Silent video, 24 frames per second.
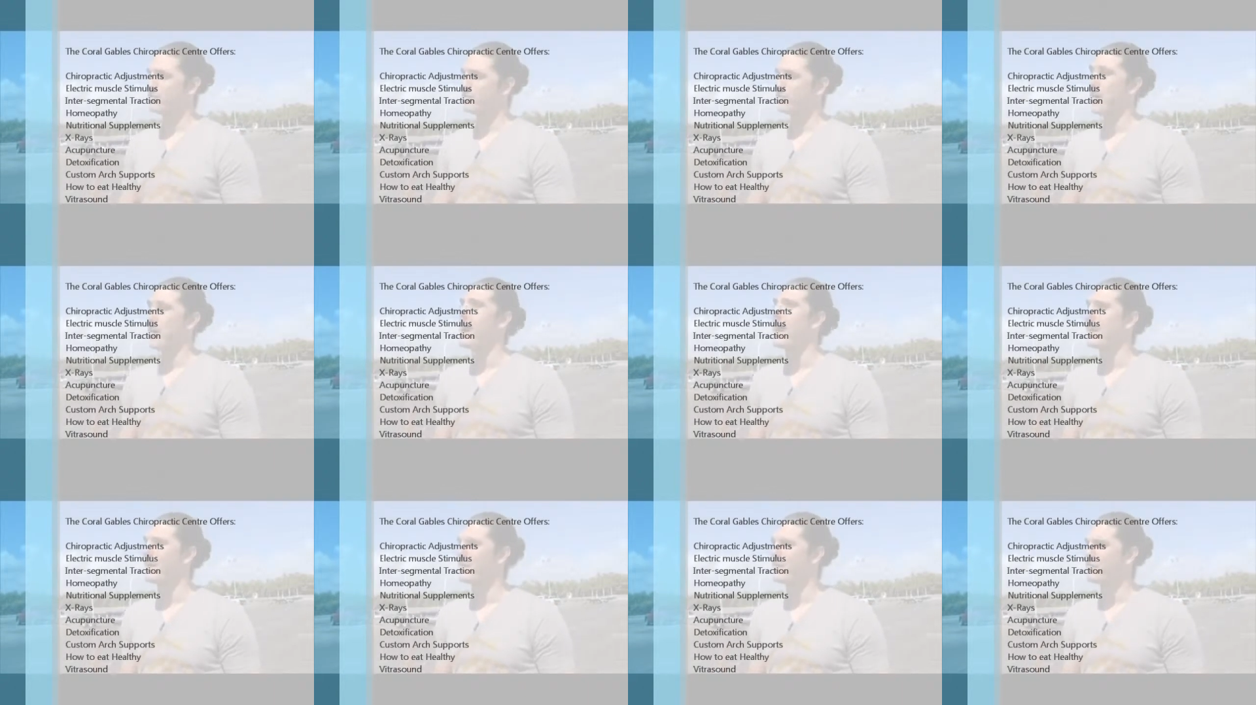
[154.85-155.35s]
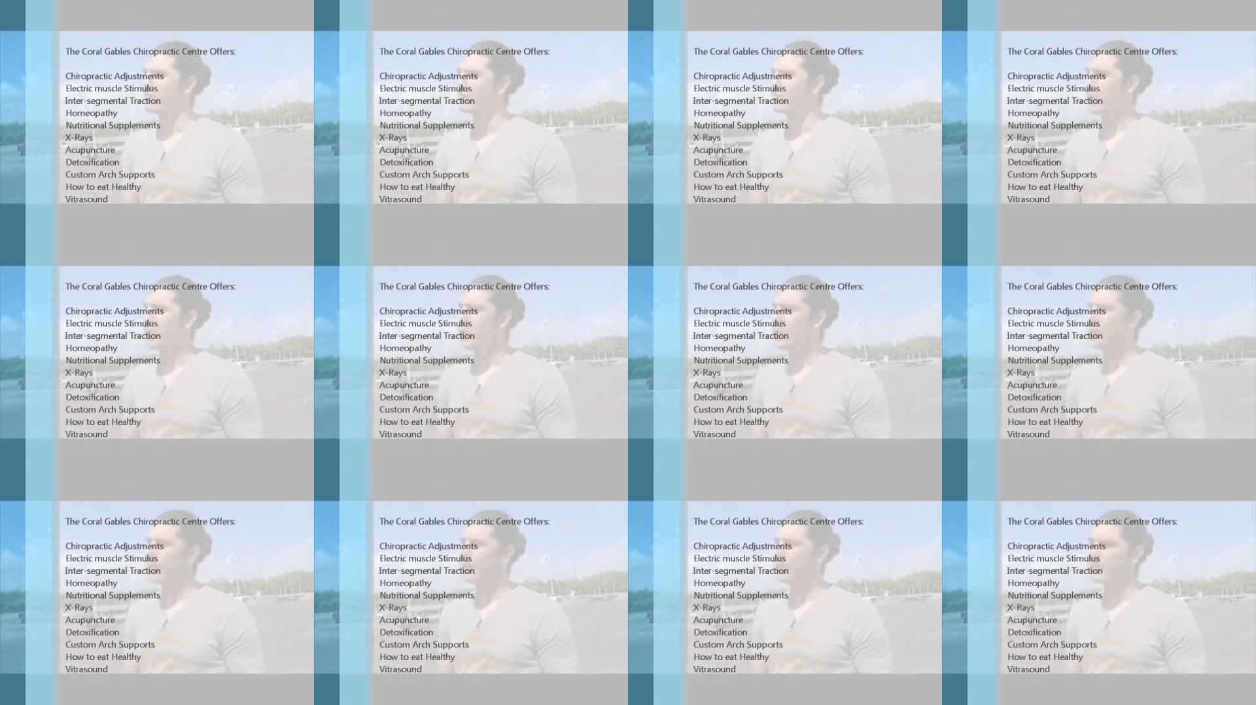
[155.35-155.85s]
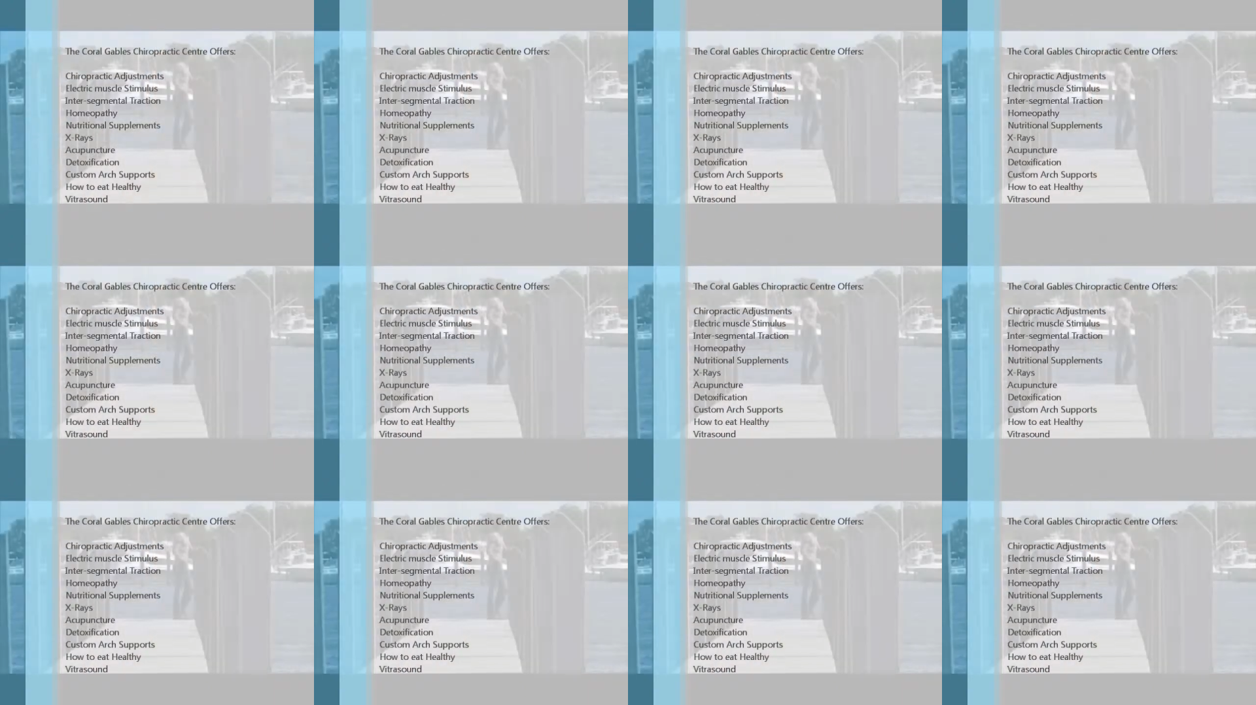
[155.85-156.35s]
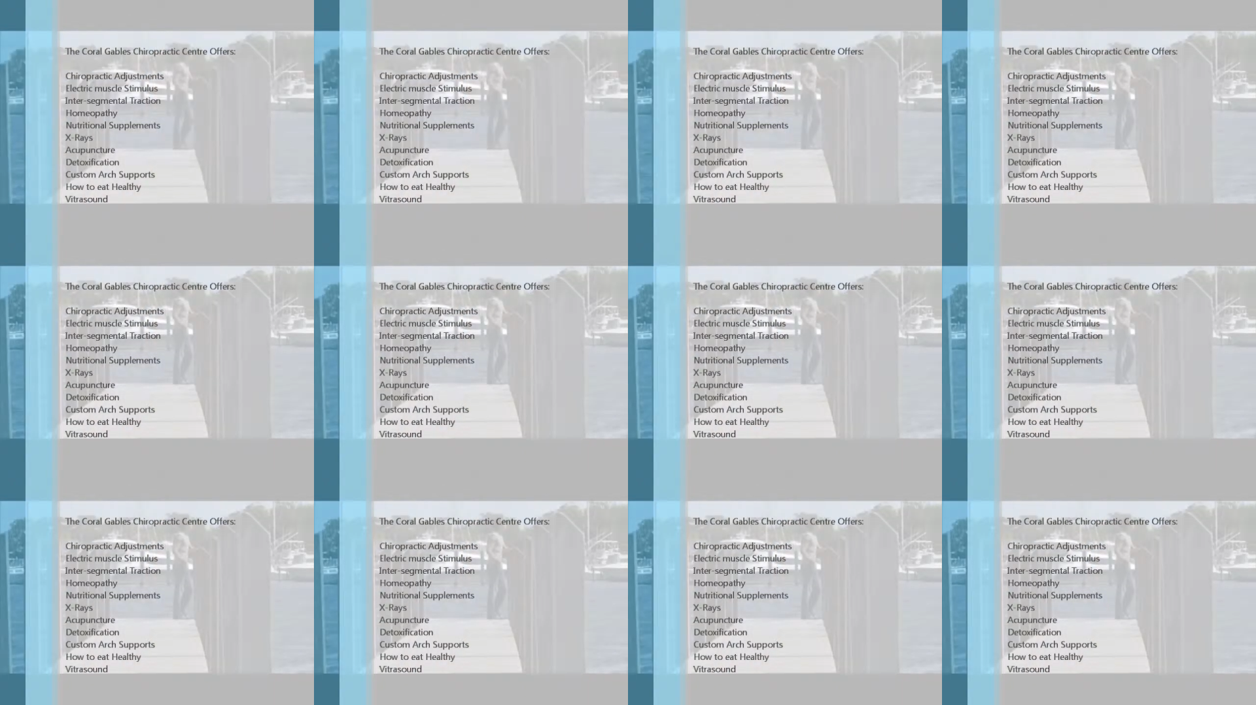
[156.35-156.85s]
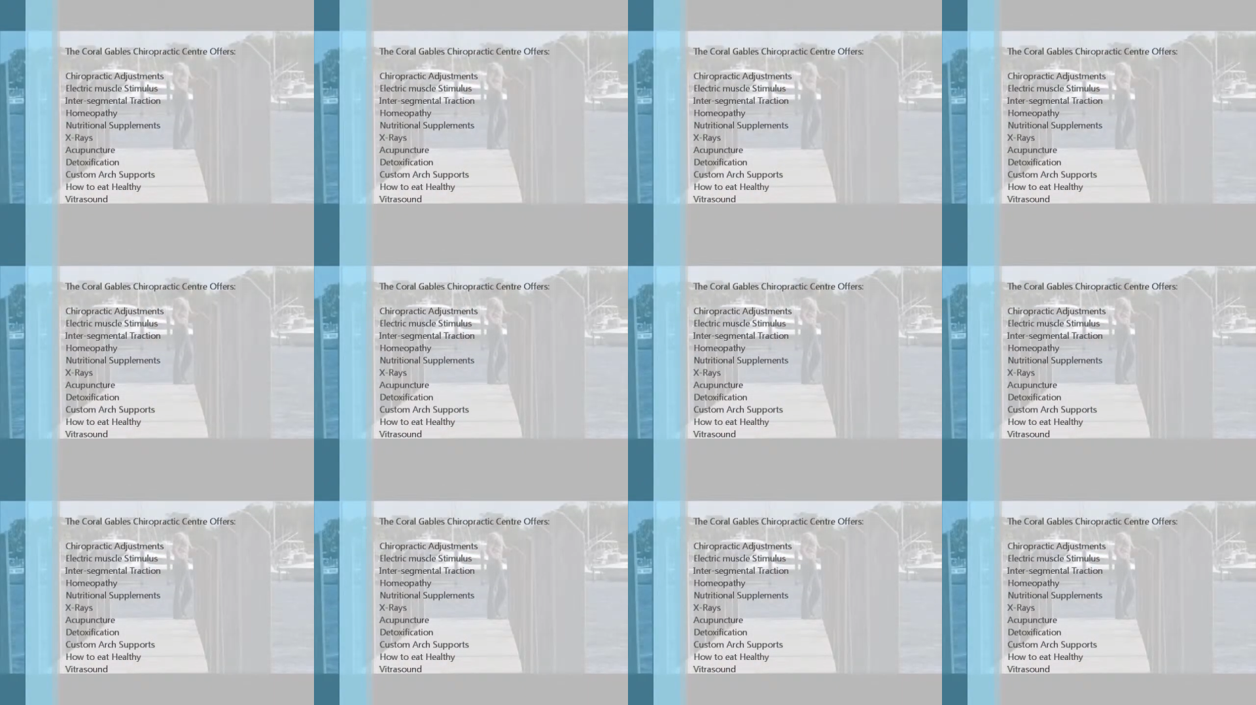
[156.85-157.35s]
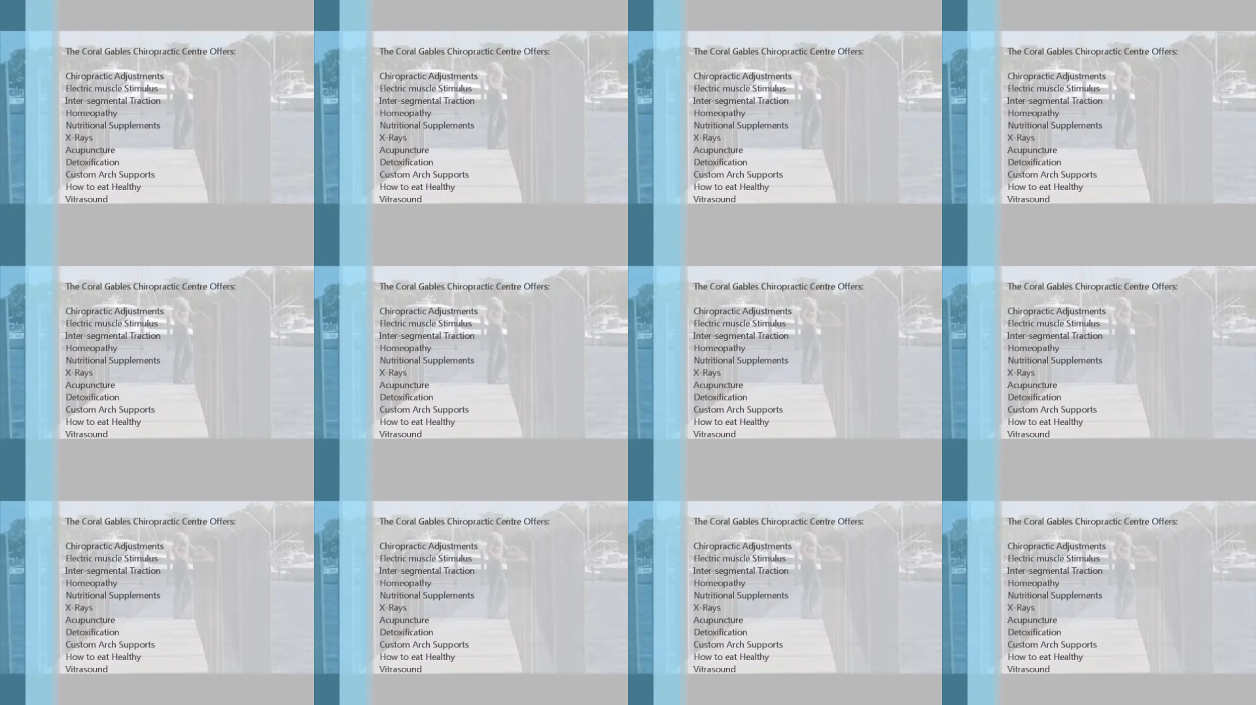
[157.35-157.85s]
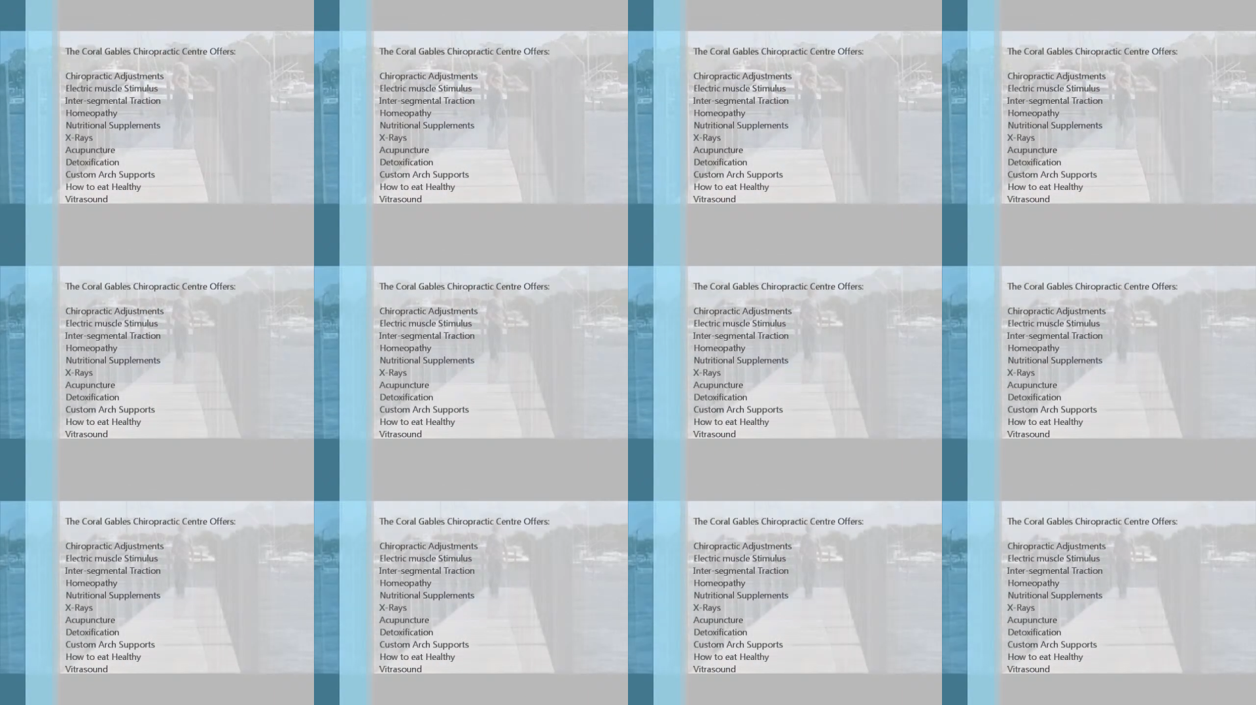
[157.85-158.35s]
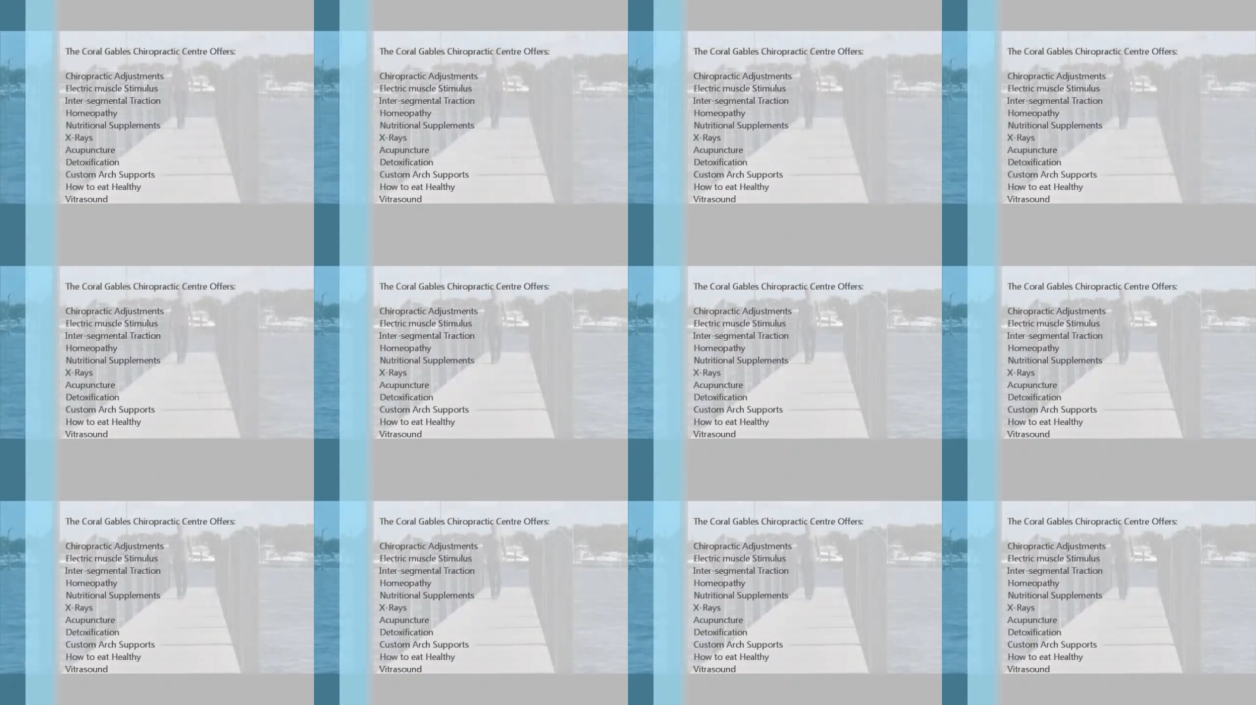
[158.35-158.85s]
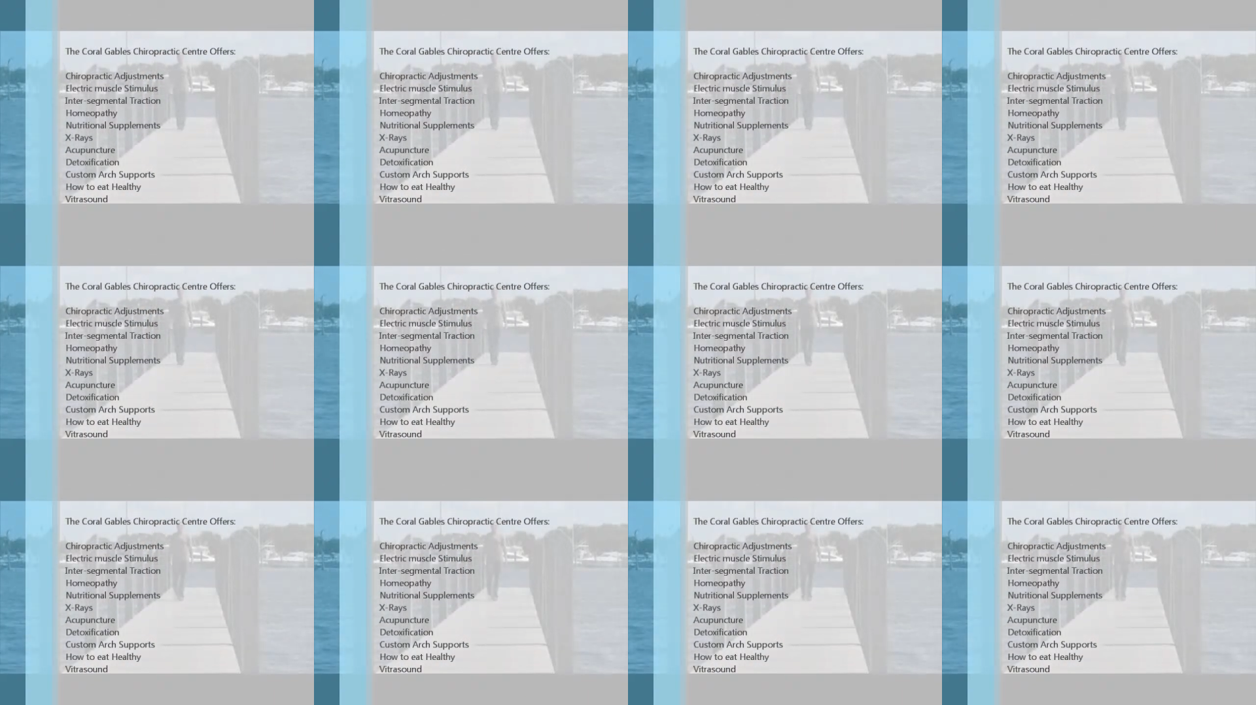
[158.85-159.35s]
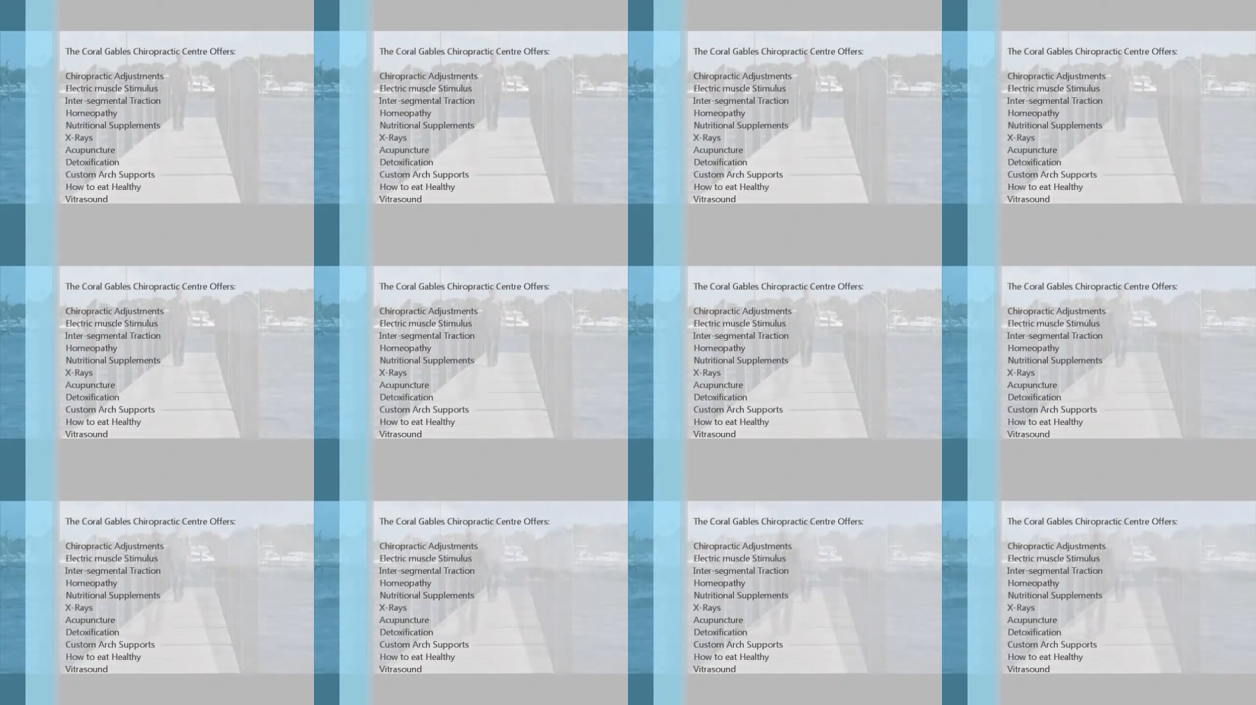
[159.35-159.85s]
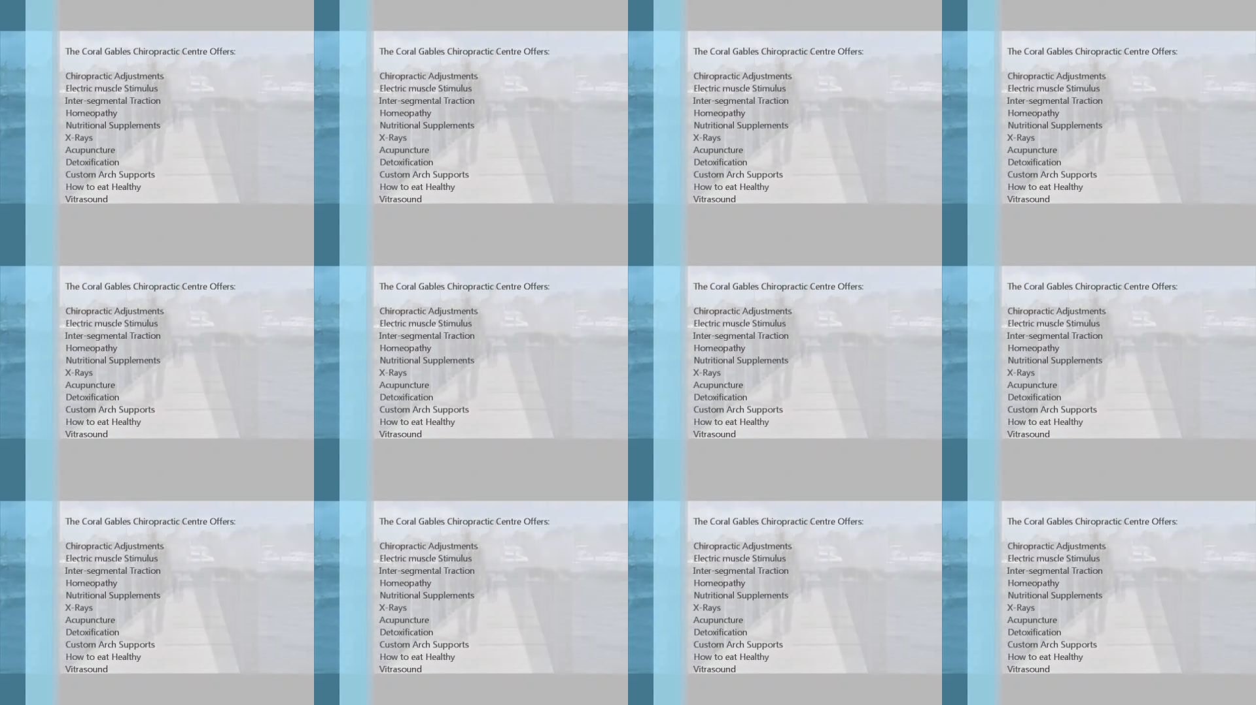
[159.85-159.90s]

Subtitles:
No face is visible, so there are no lips to read.